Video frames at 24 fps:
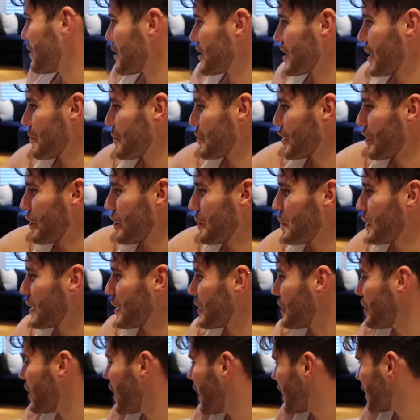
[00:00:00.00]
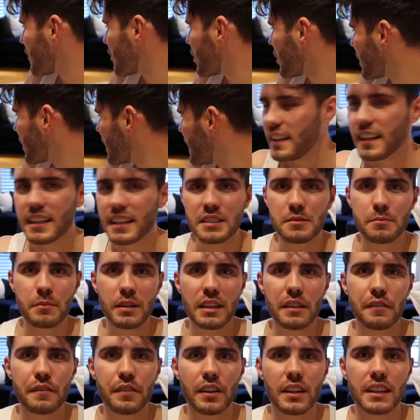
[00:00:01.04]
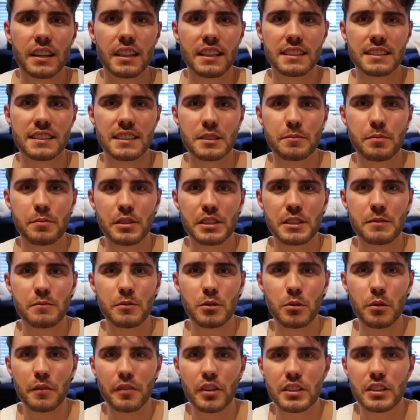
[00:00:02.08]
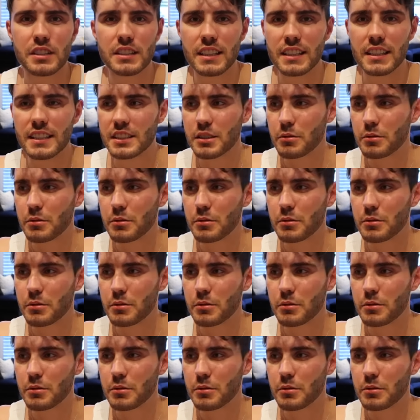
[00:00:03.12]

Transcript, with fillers: my jumper off and put the fire on. Yeah, as many fun things as possible with Ottie,